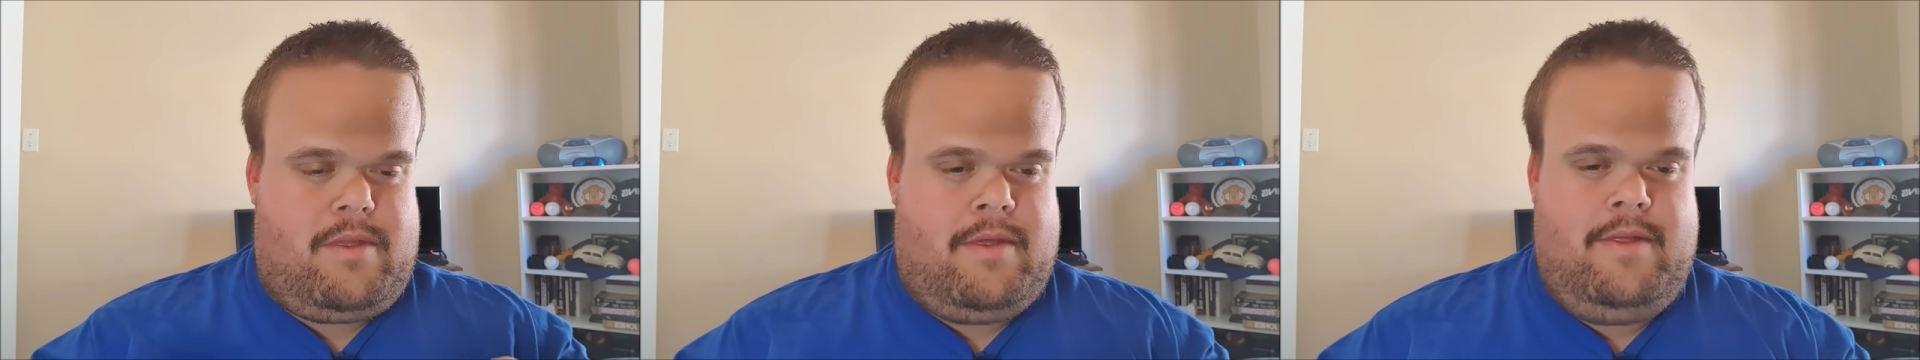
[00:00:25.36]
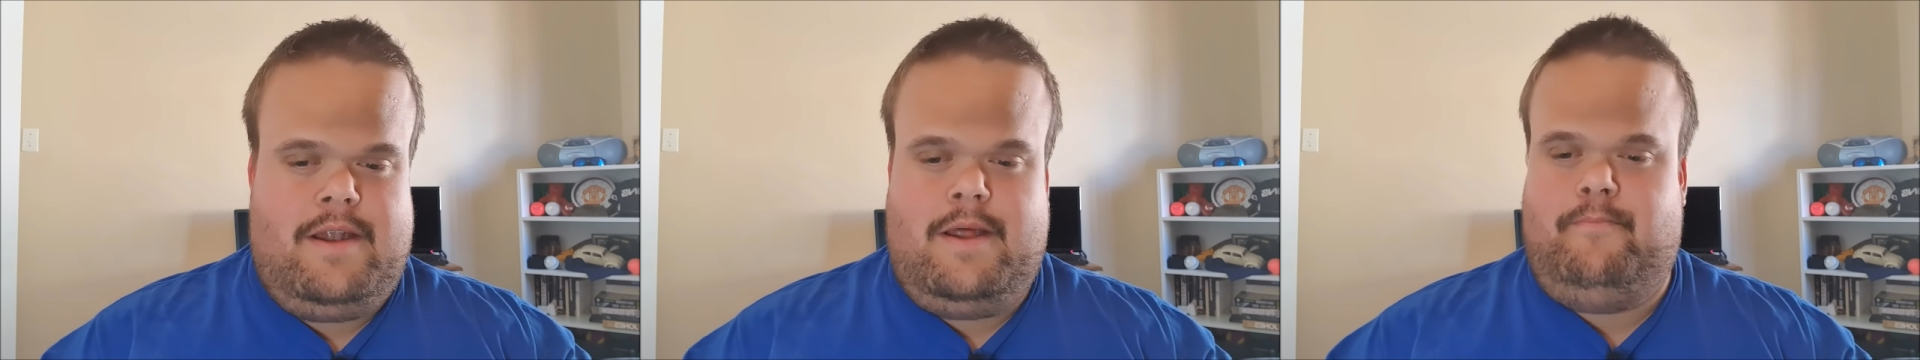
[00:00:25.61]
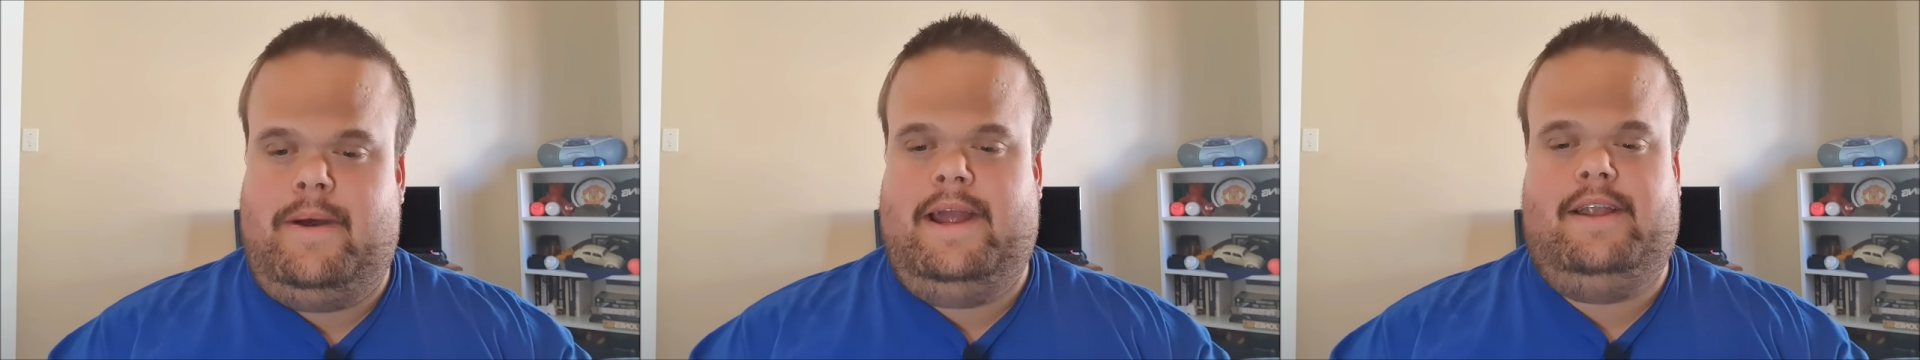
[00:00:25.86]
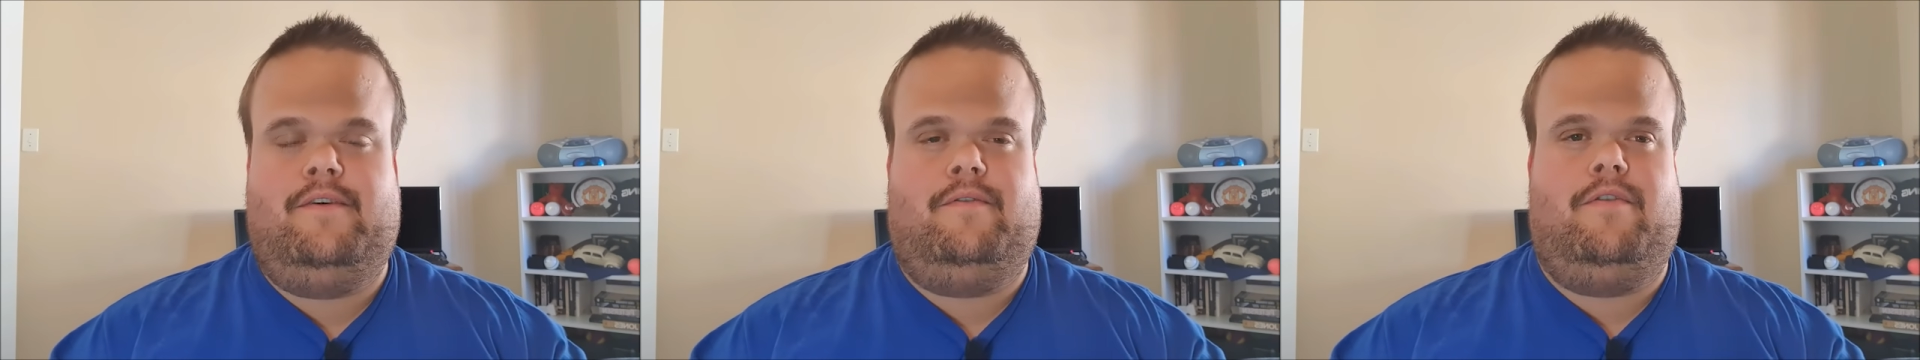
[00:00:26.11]
the
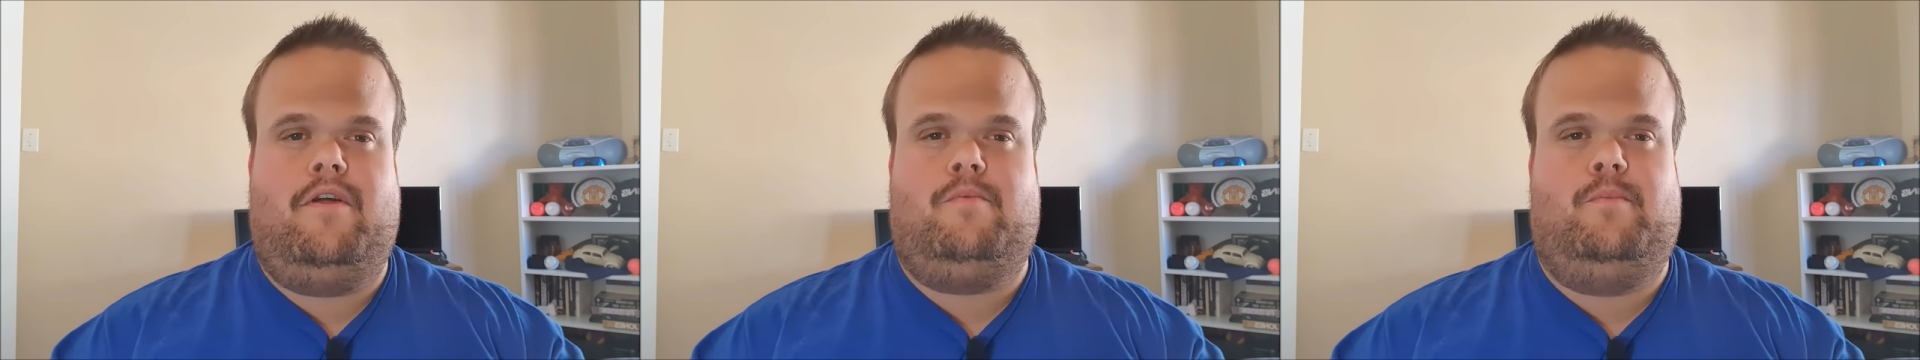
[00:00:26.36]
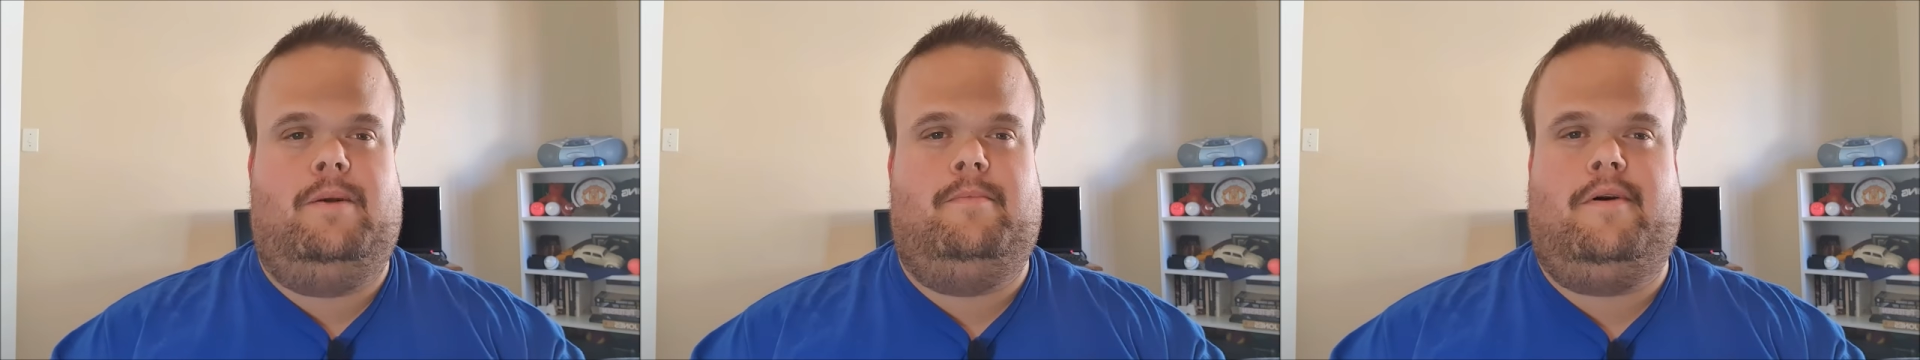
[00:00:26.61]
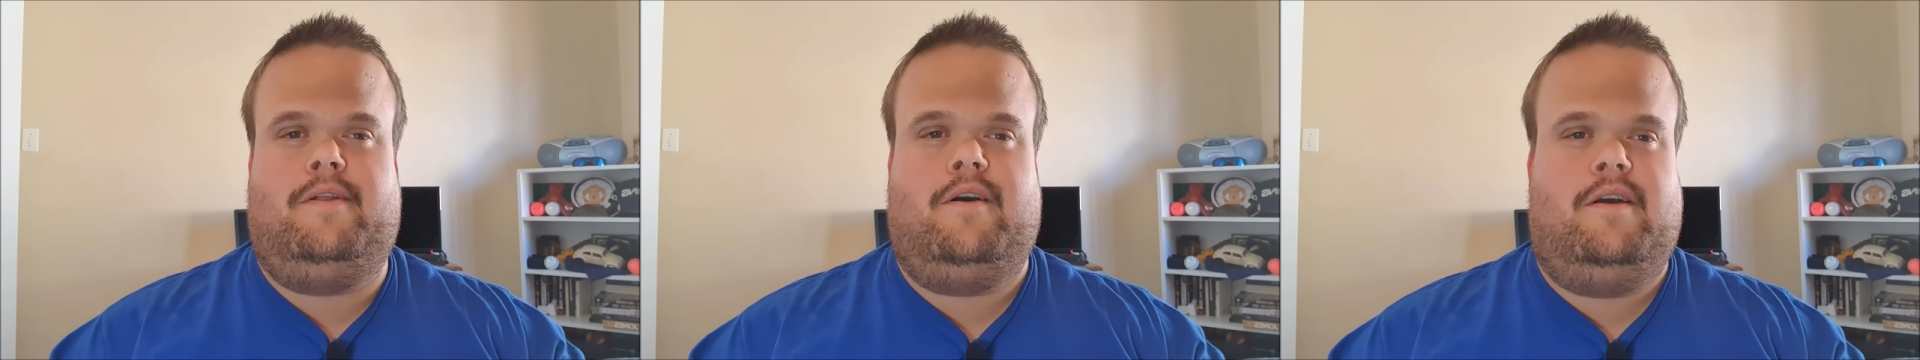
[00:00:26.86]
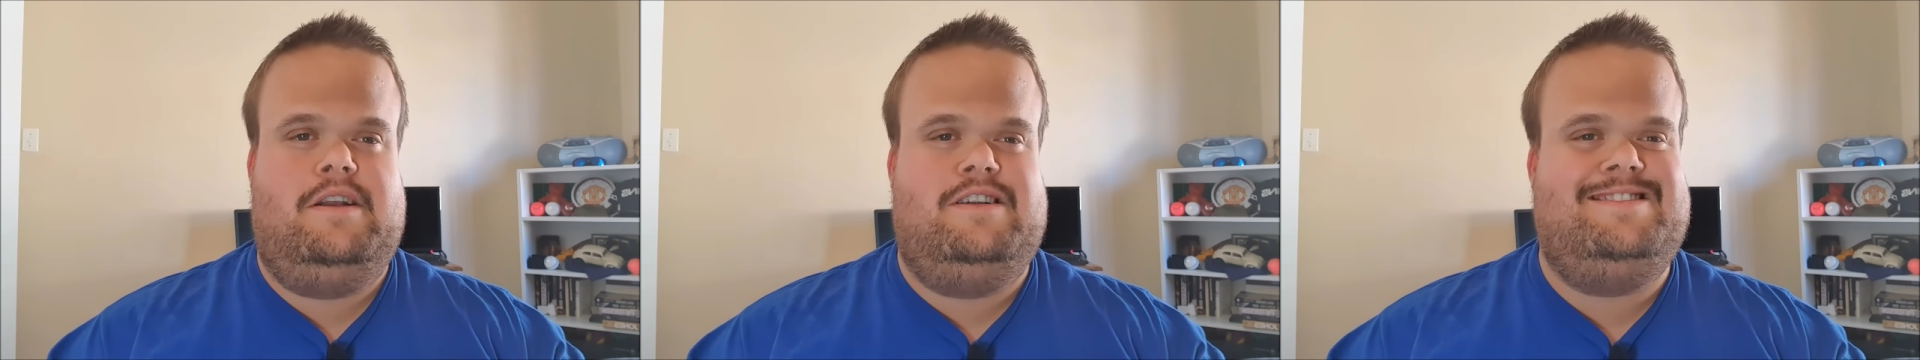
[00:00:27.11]
debate of the Springboks
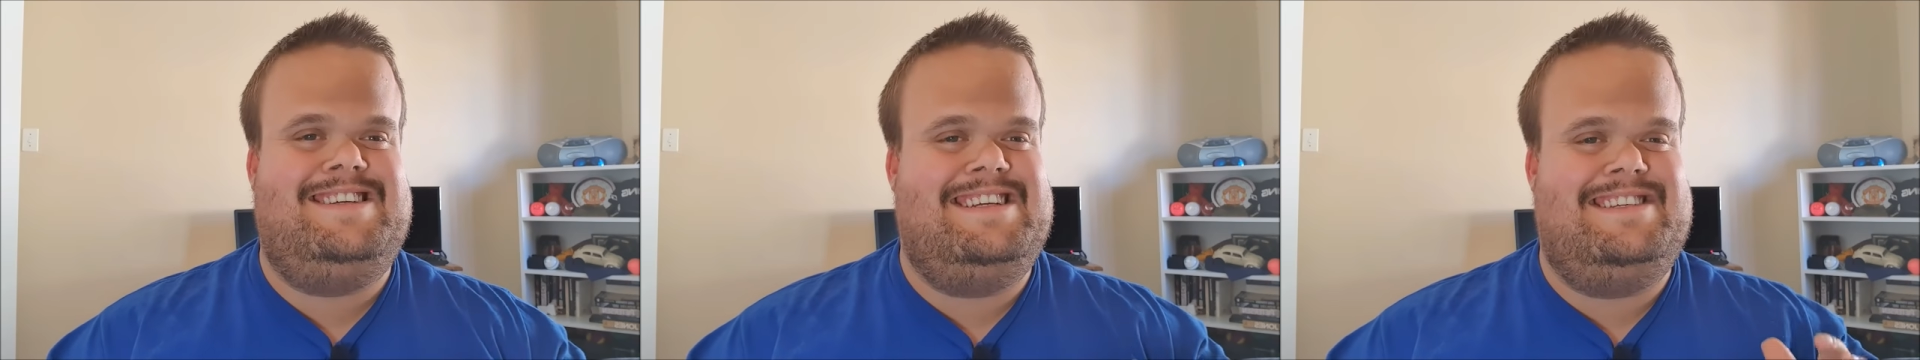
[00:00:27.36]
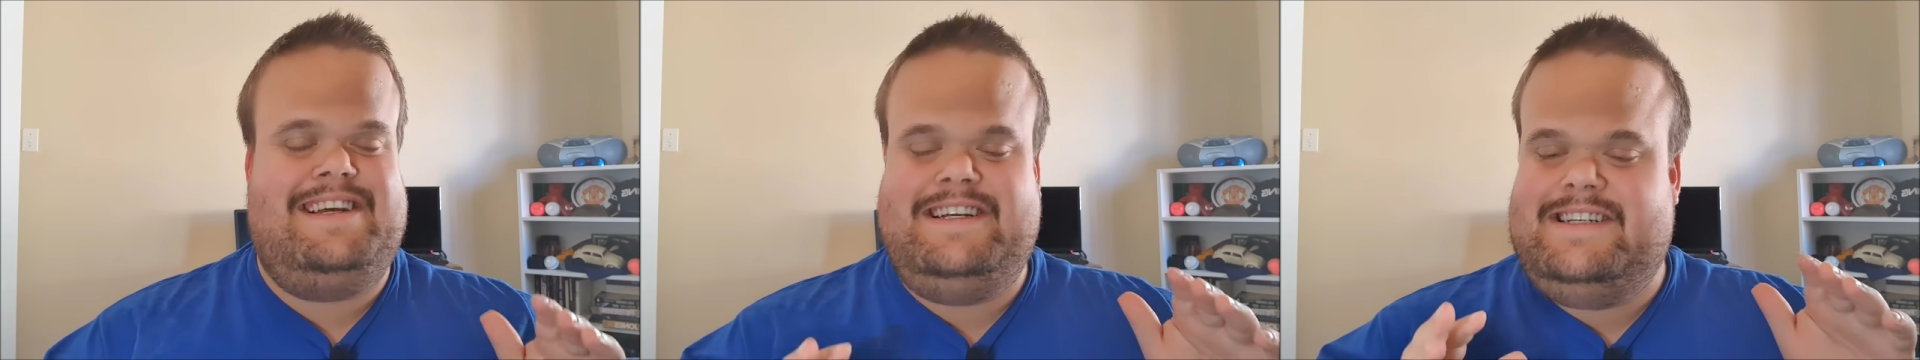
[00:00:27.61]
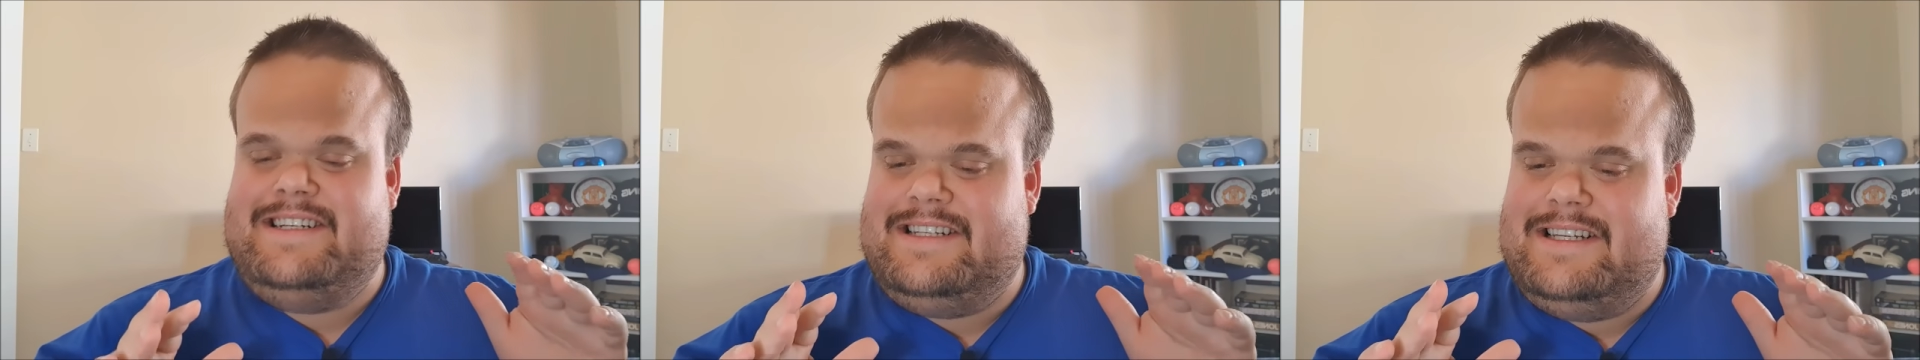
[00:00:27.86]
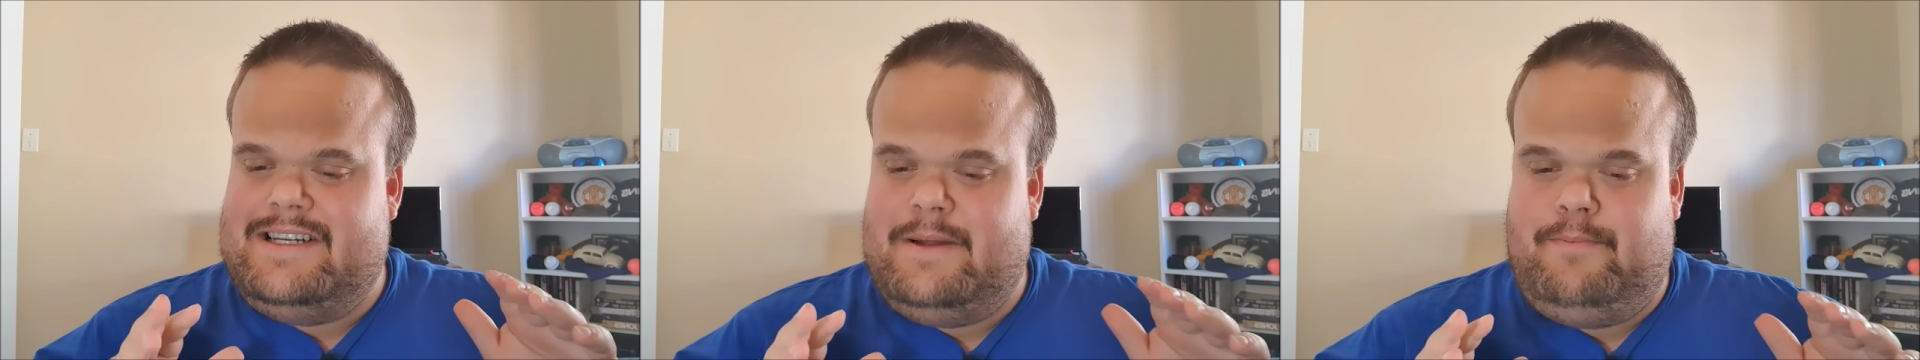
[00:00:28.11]
going to Six Nations,
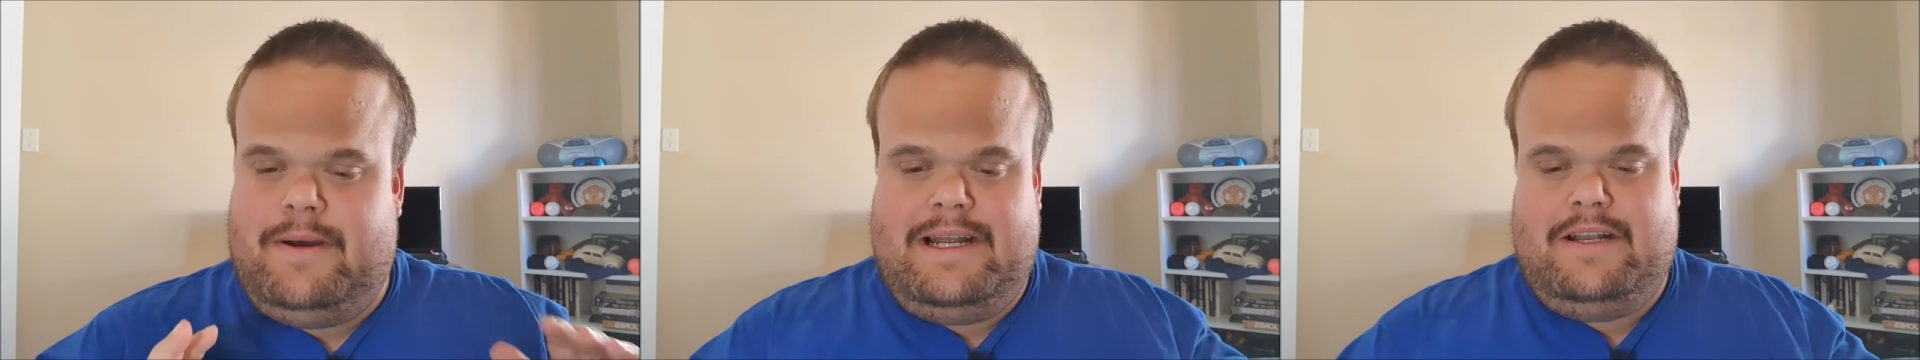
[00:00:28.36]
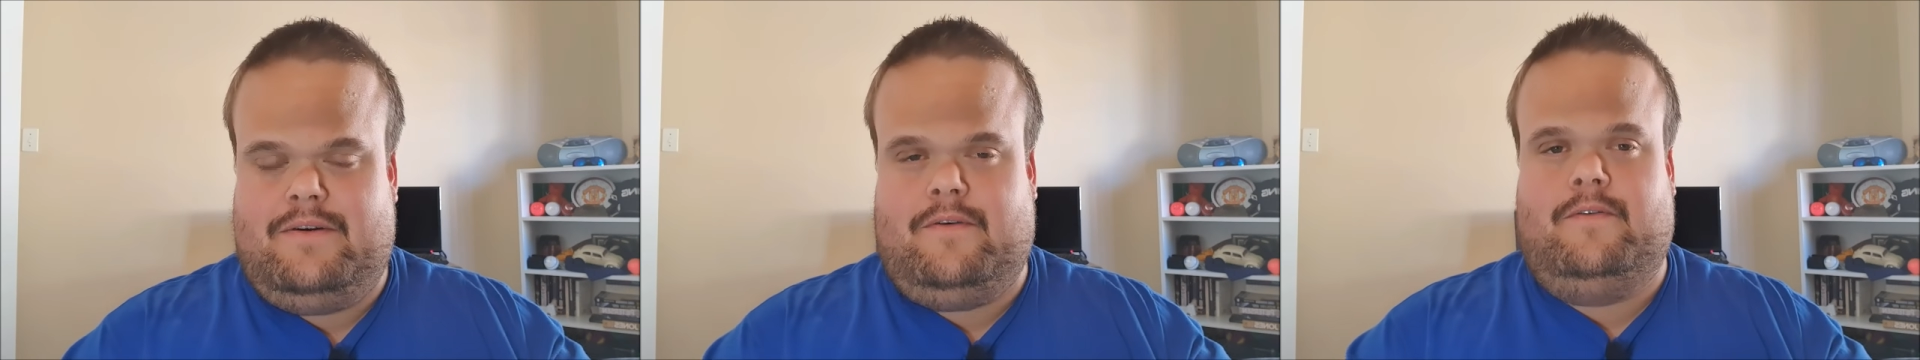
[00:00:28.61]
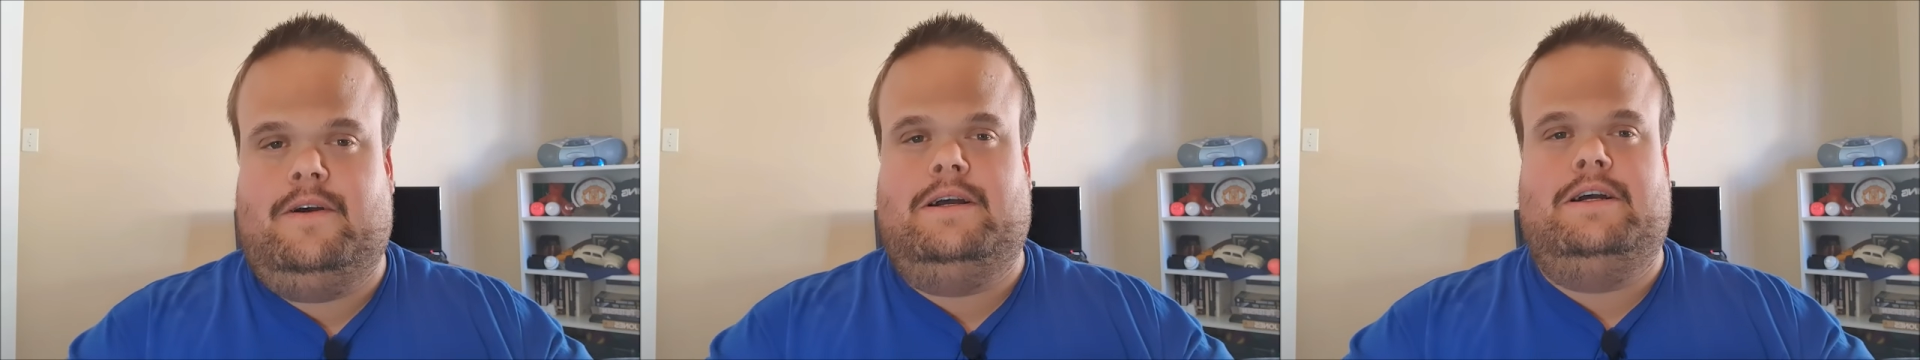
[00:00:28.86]
the debate of